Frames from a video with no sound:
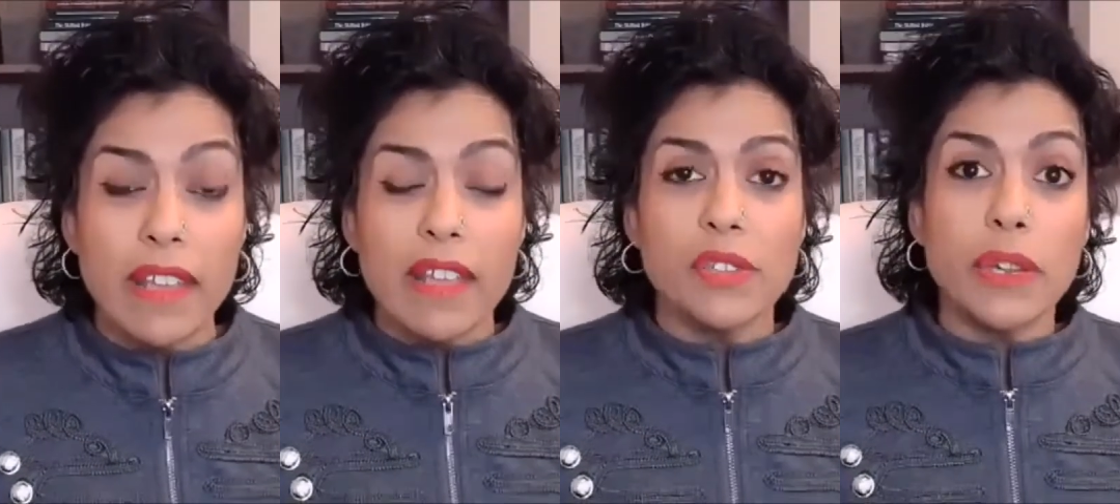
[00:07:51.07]

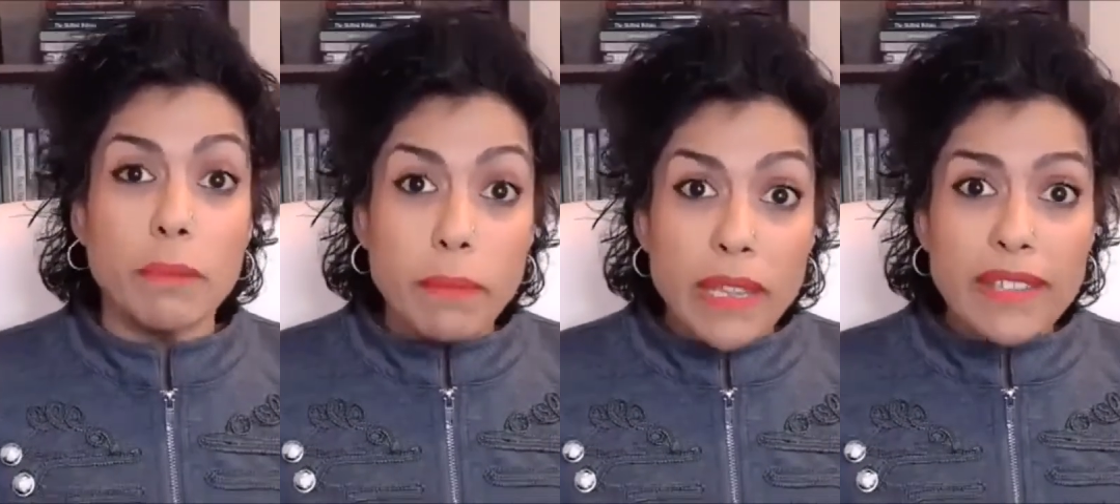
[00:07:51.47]
So what it
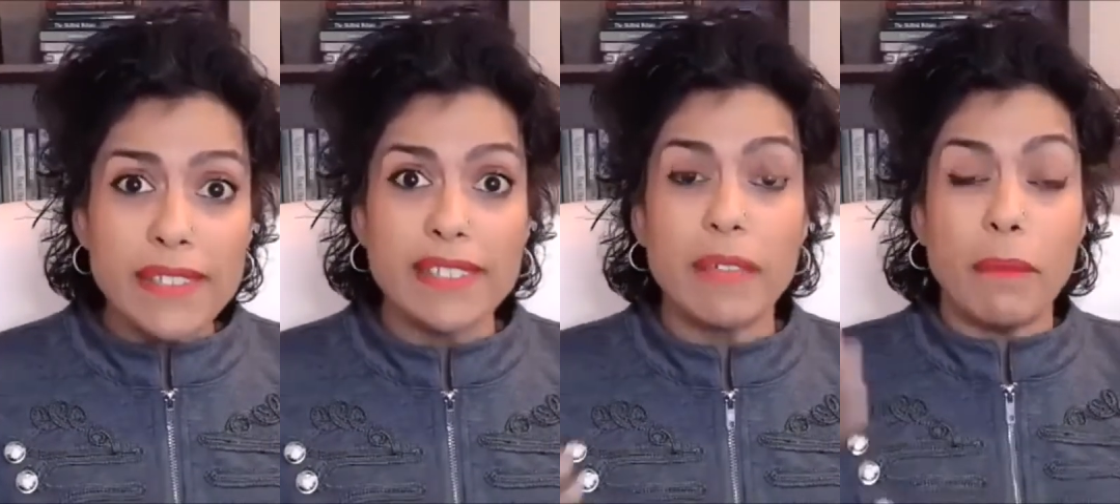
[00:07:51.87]
means
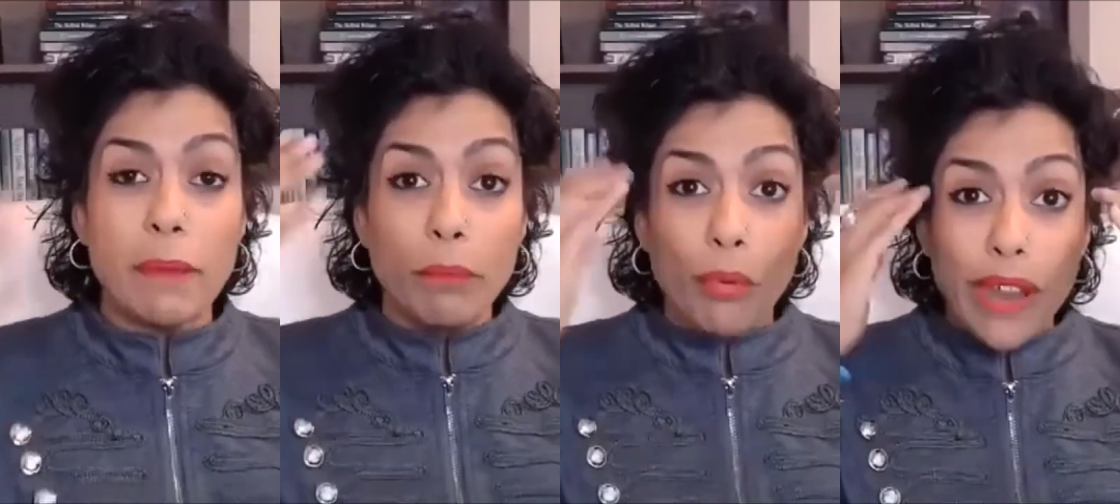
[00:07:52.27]
is that my
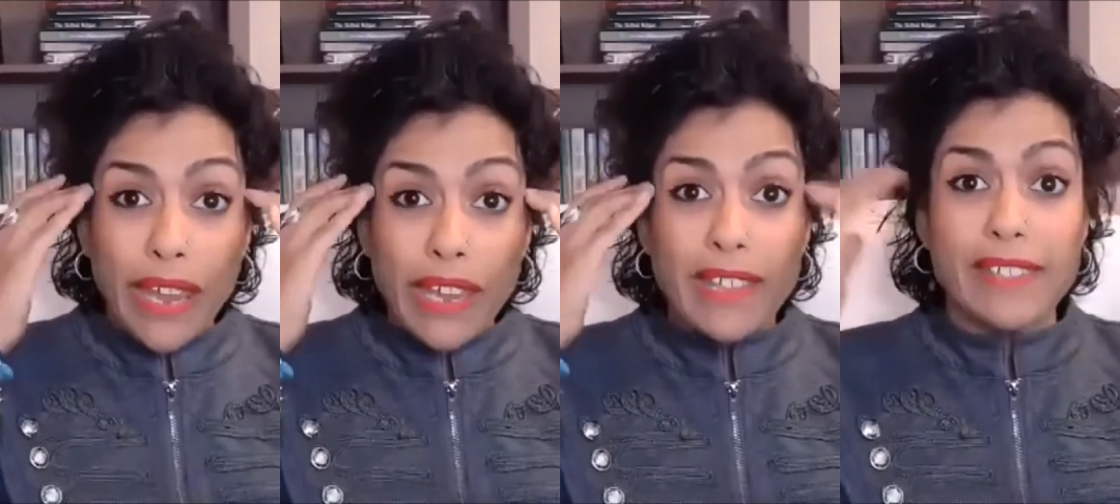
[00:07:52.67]

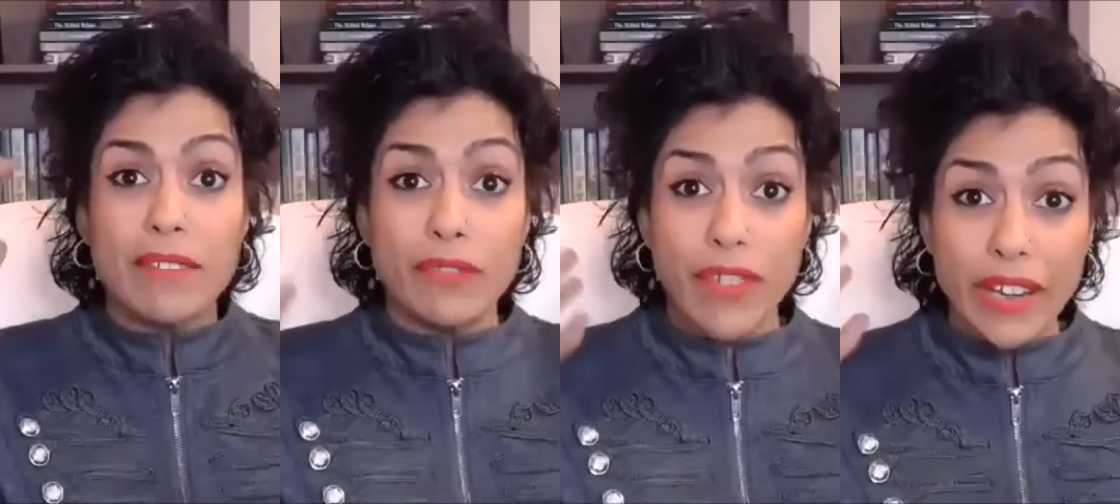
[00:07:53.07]
brain is
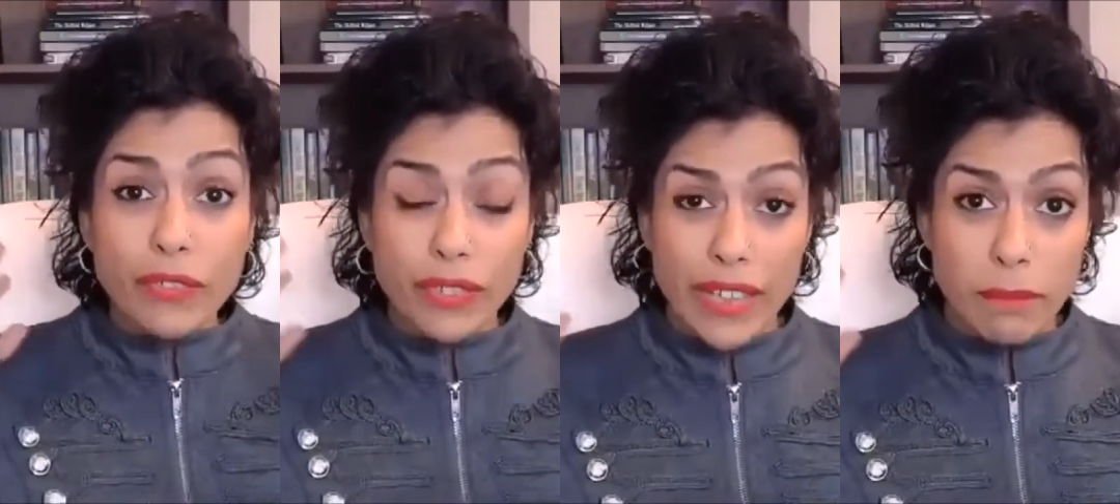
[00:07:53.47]
in fight or
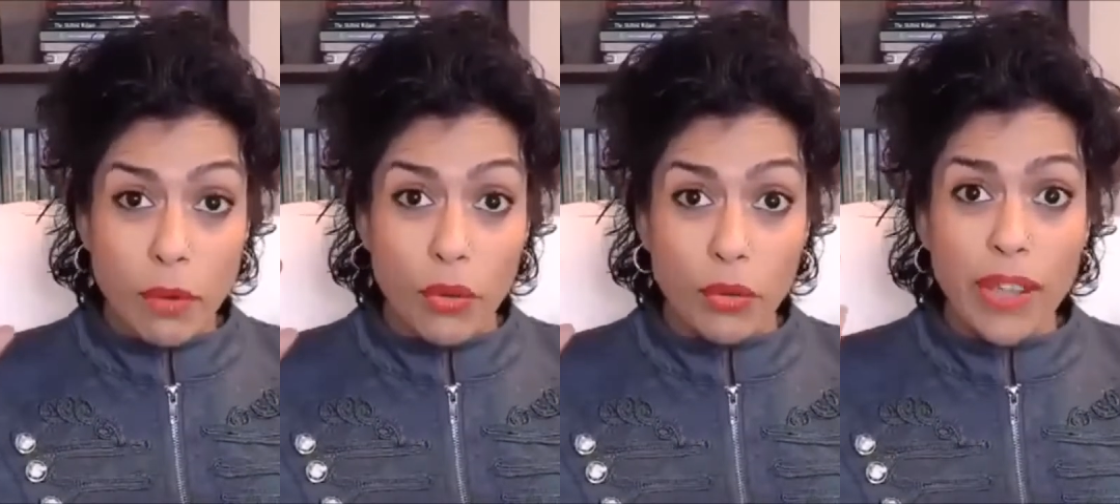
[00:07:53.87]
flight
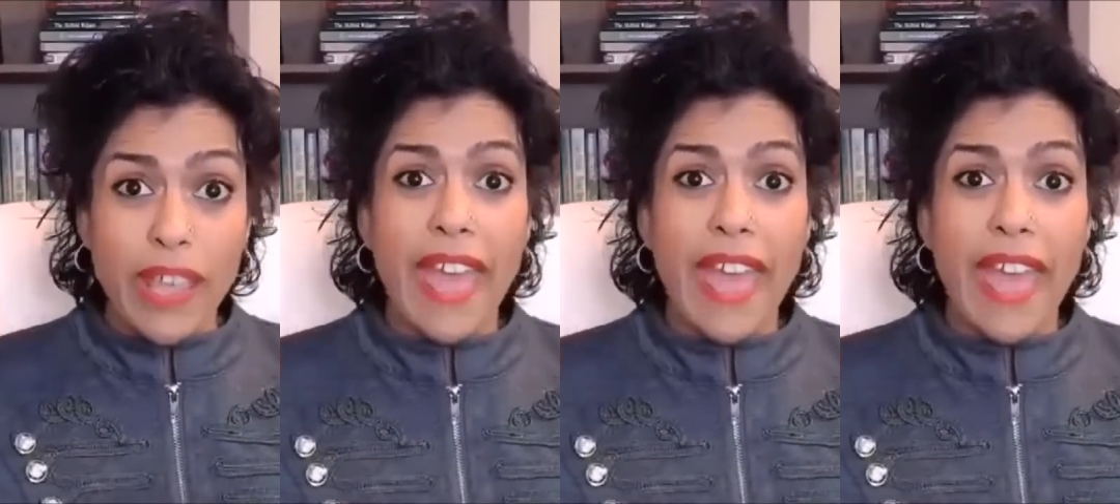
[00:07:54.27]
mode